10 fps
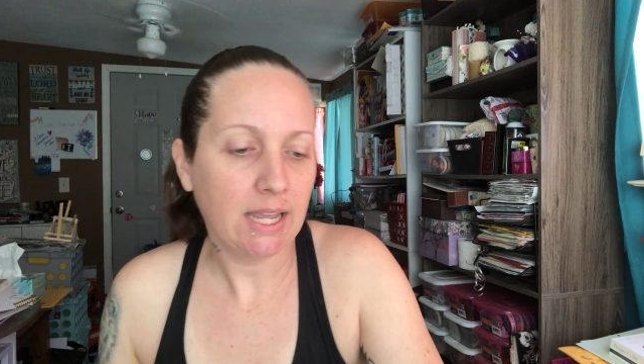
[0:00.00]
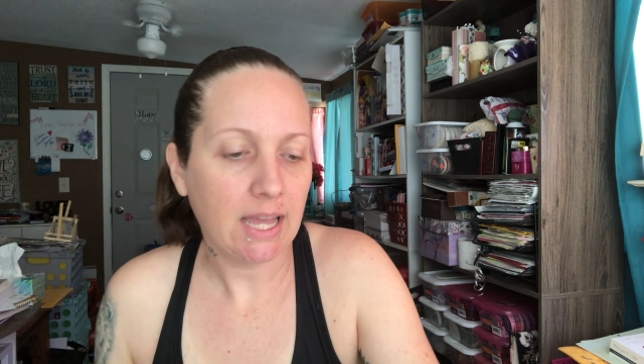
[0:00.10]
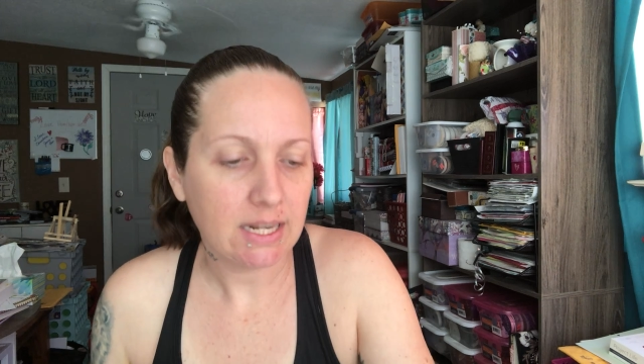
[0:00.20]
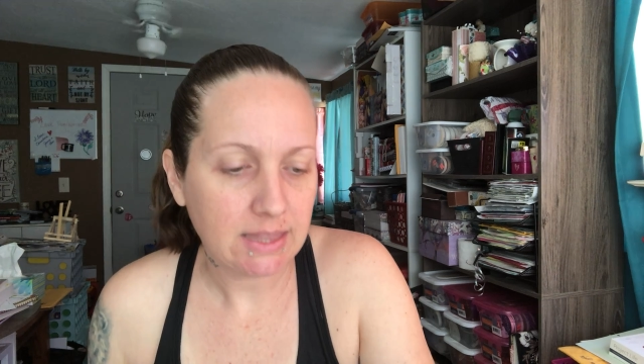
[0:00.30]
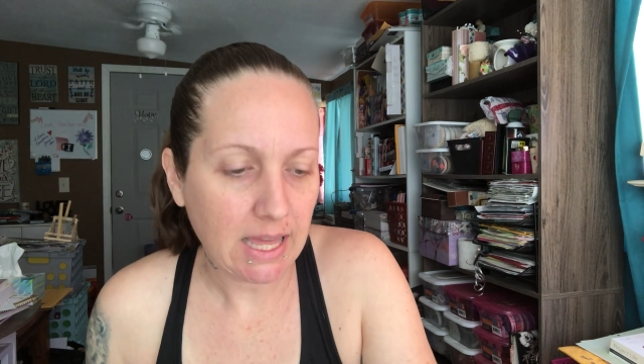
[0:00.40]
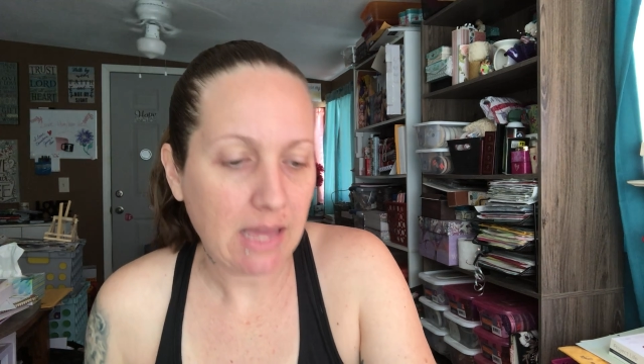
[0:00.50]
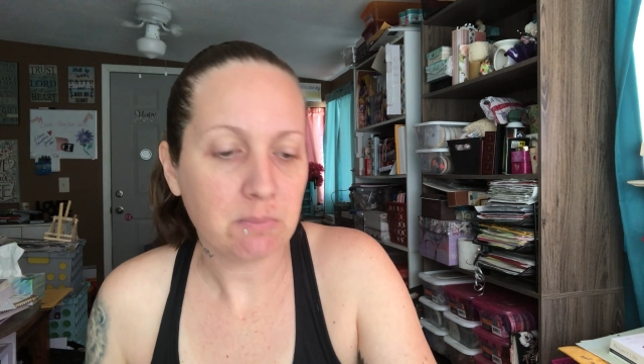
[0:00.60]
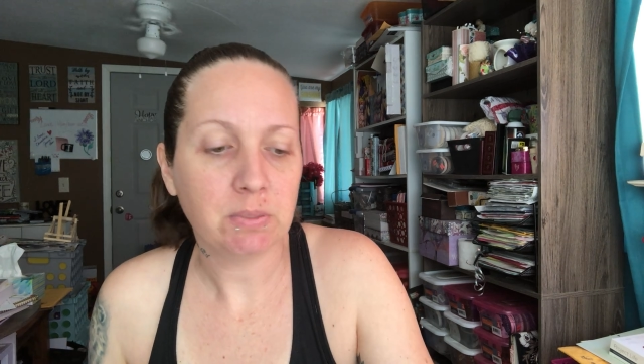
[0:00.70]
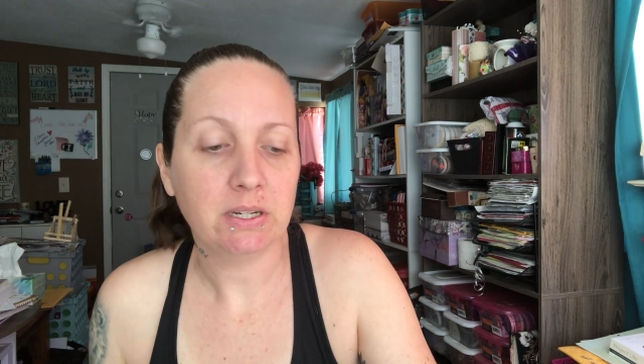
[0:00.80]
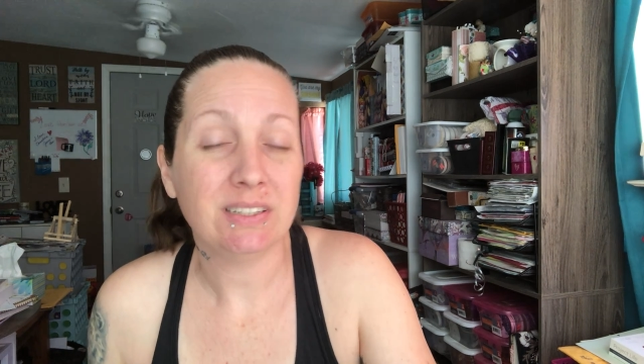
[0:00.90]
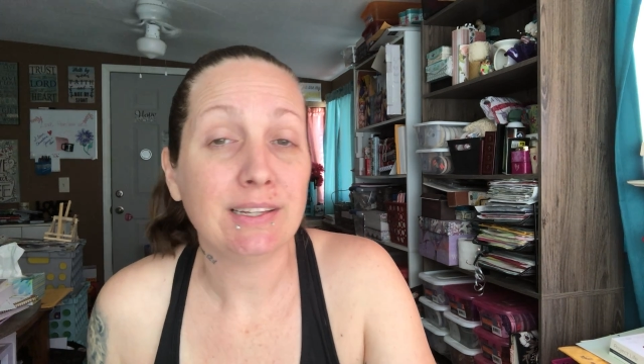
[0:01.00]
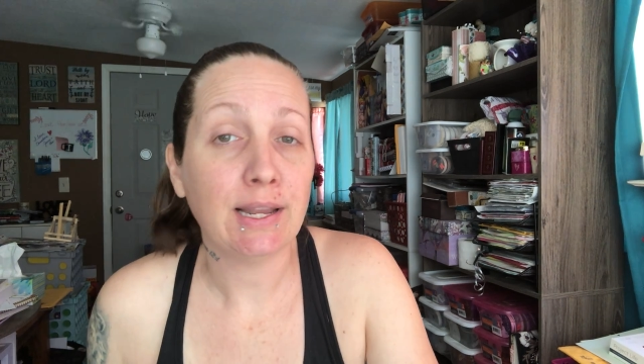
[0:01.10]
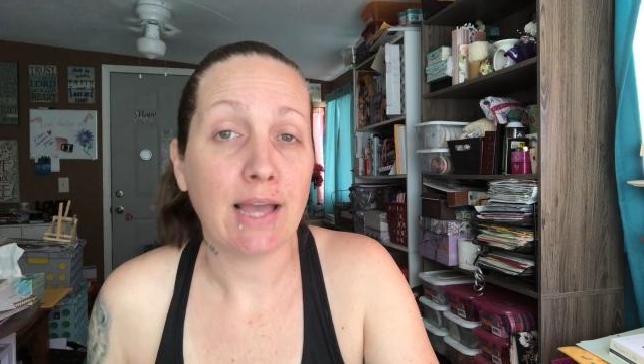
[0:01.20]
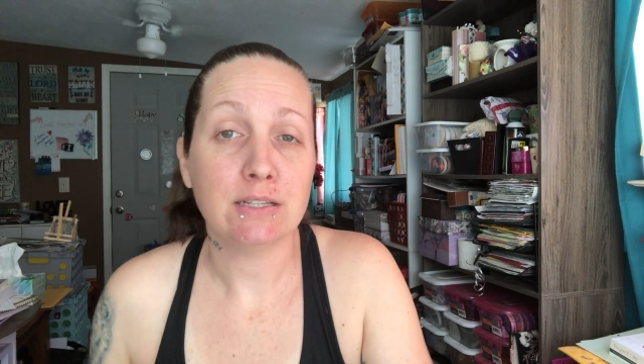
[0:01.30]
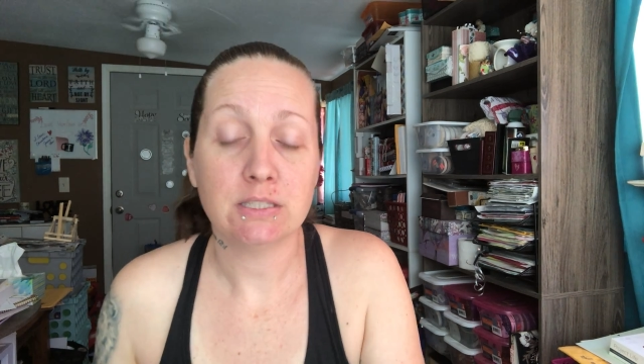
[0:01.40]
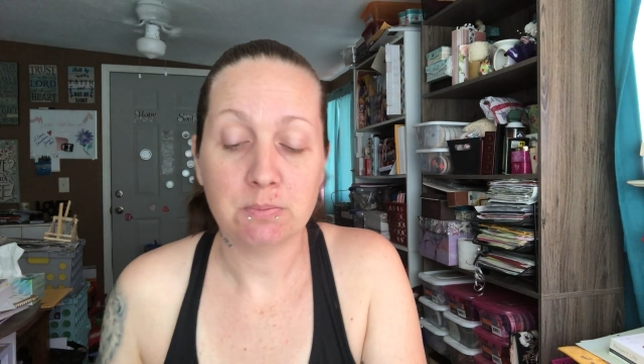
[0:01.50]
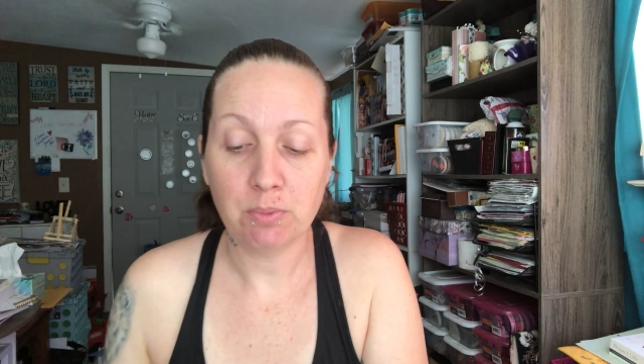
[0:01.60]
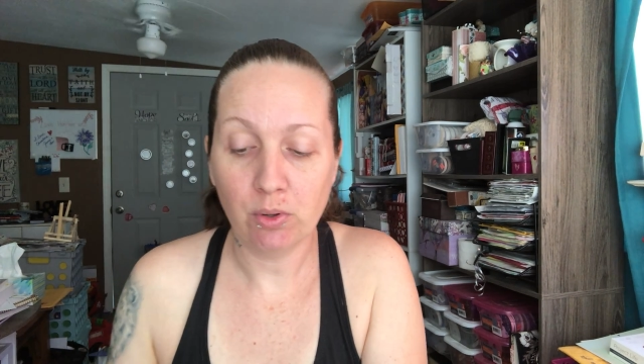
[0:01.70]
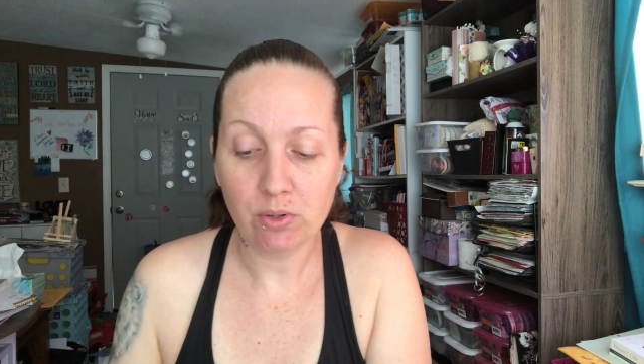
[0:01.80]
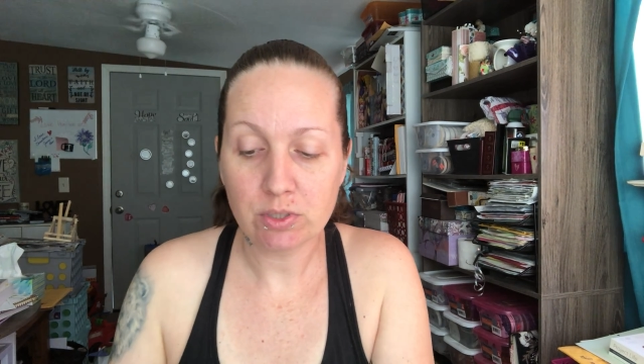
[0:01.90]
I added that, but it did add some
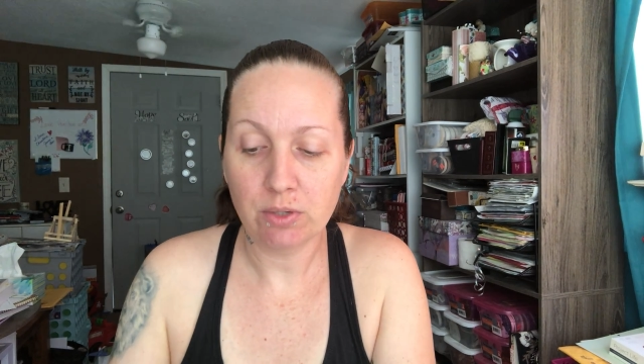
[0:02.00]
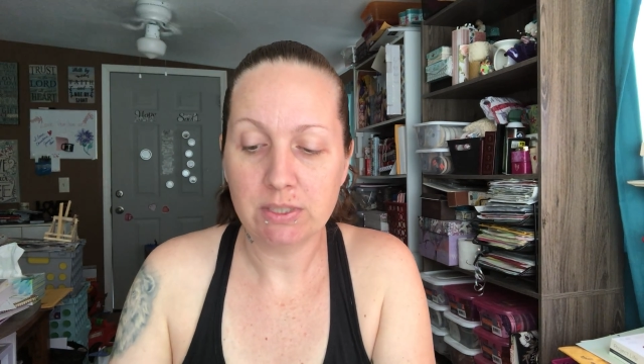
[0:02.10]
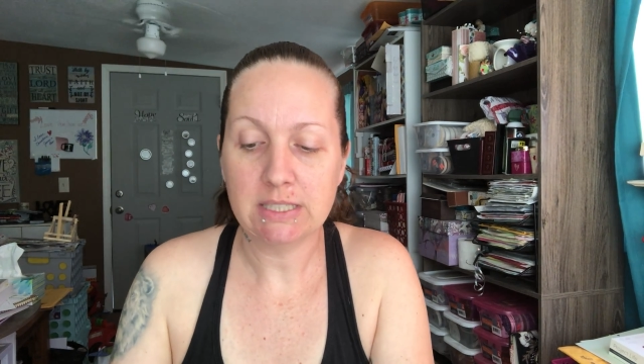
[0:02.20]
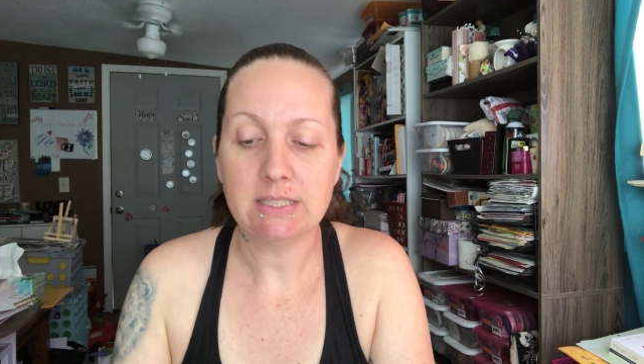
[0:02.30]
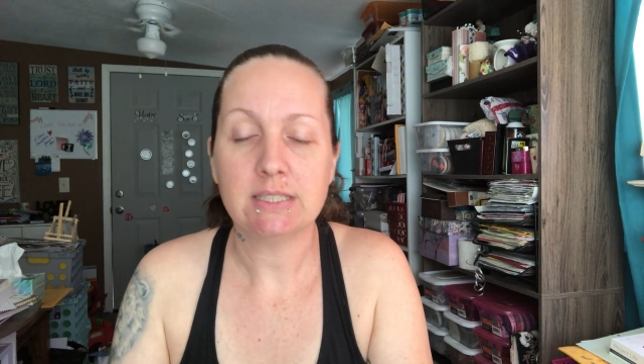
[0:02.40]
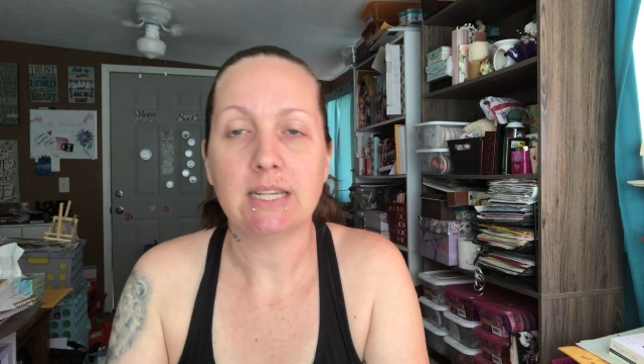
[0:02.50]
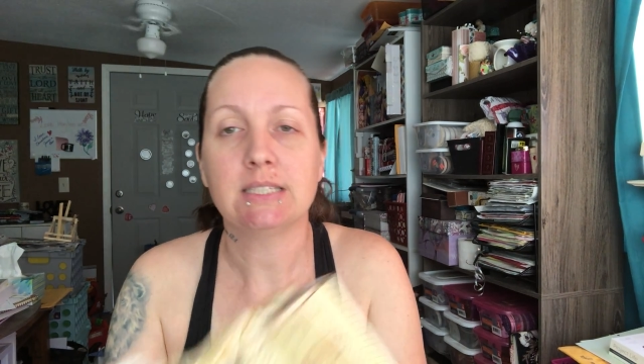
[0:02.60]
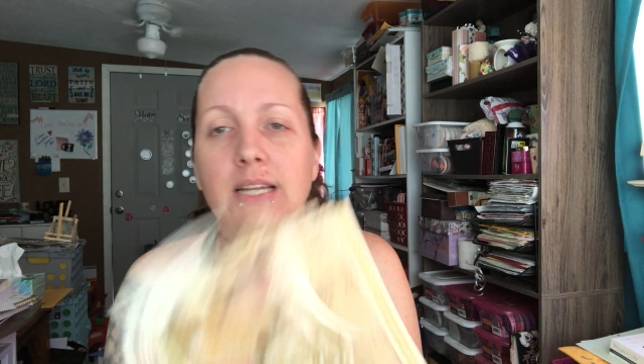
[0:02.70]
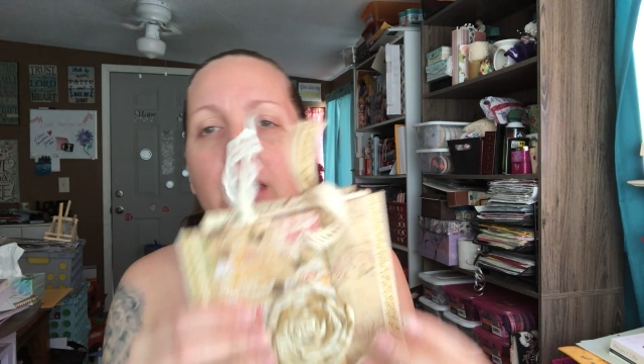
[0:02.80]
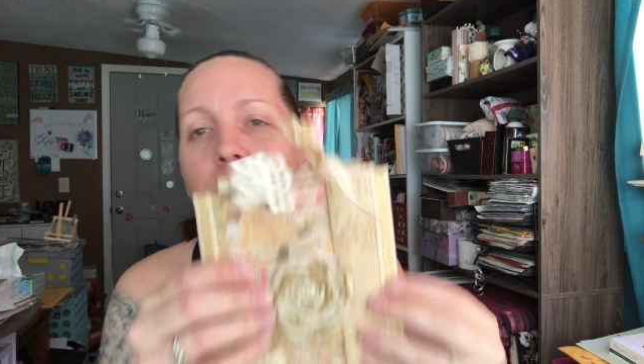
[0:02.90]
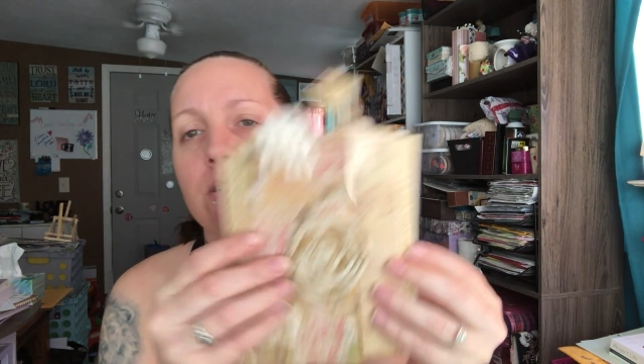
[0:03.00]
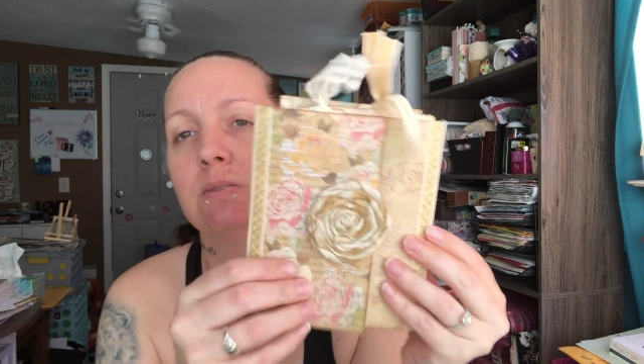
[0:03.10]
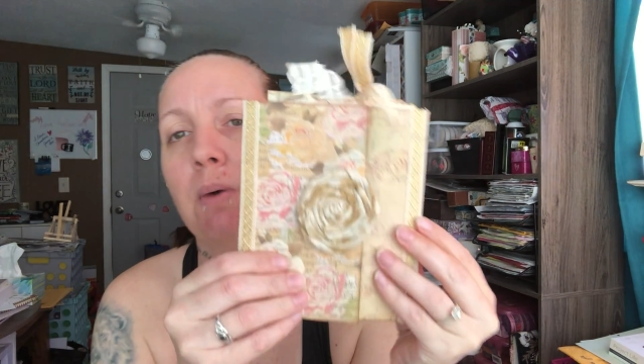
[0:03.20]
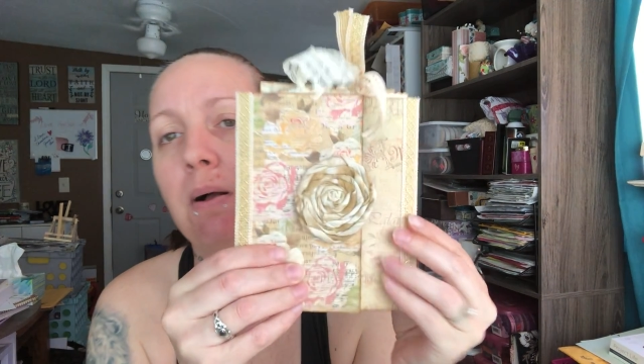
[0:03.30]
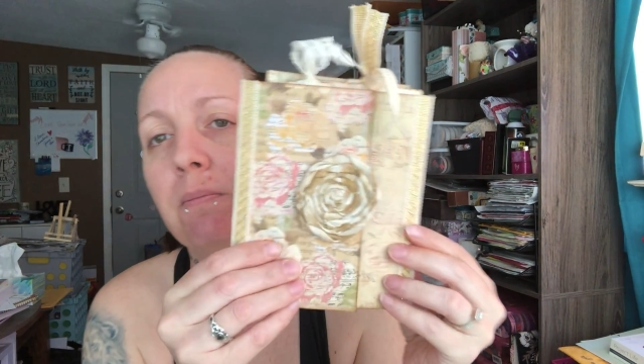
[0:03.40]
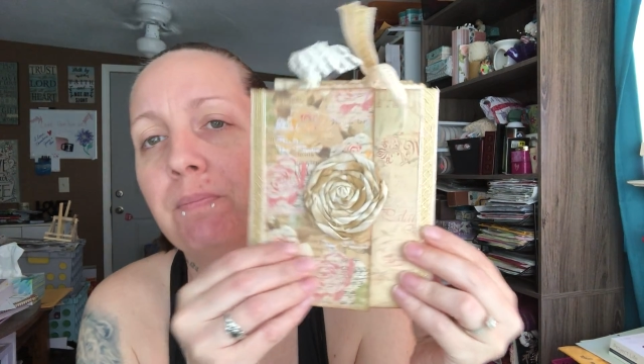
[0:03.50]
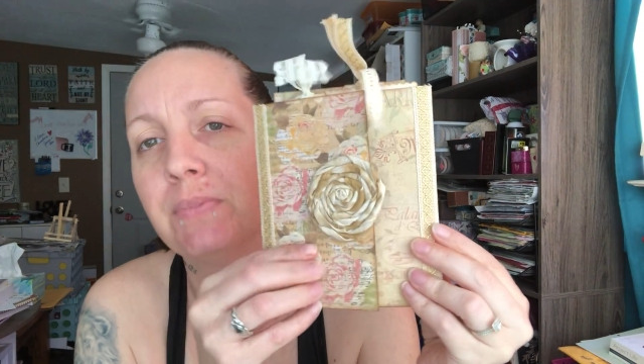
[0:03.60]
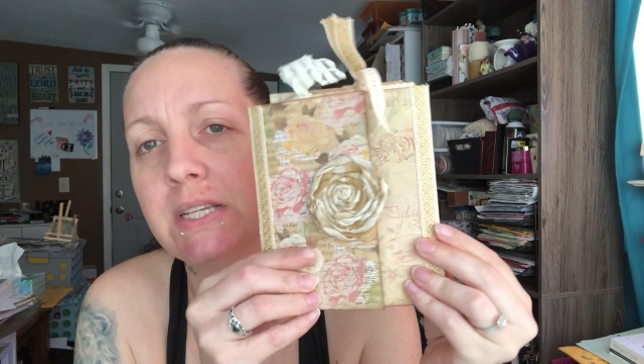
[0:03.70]
bulk so it doesn't stay together as well.